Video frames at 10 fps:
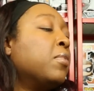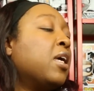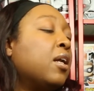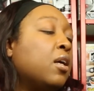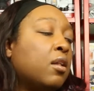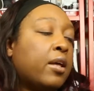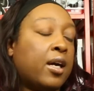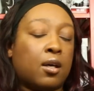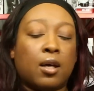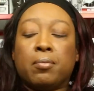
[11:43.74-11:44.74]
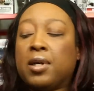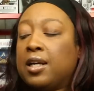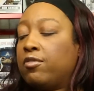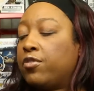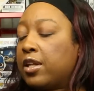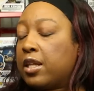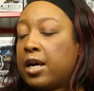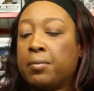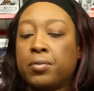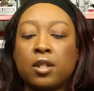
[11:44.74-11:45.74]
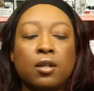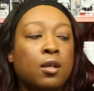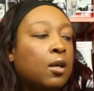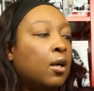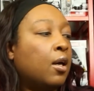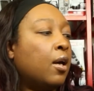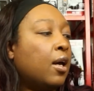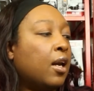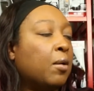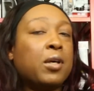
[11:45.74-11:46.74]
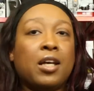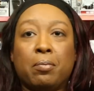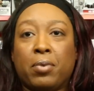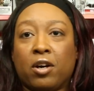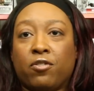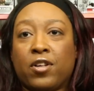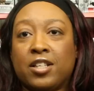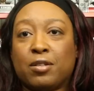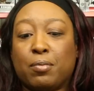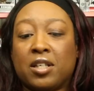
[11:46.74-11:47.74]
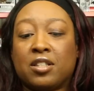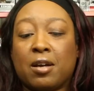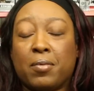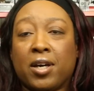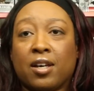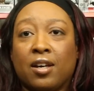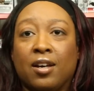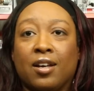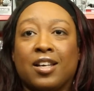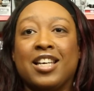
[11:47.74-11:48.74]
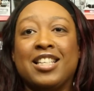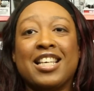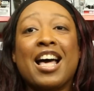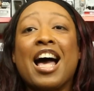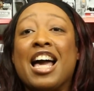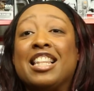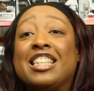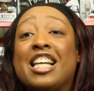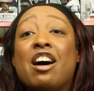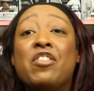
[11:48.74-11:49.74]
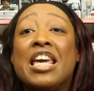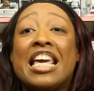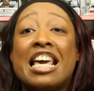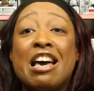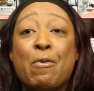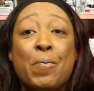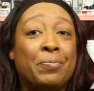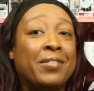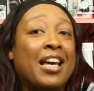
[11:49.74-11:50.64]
getting verklempt and I'm getting butterflies in my stomach because I love him.